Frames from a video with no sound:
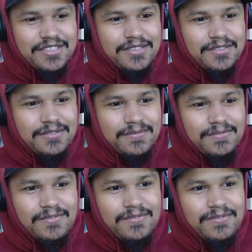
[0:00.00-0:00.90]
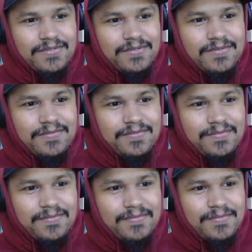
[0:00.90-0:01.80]

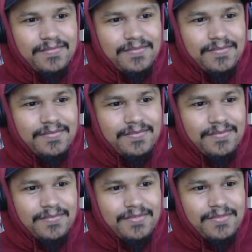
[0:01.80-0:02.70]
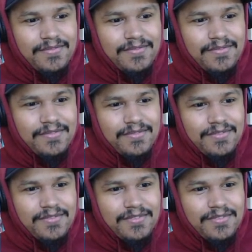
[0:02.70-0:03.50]
[no speech]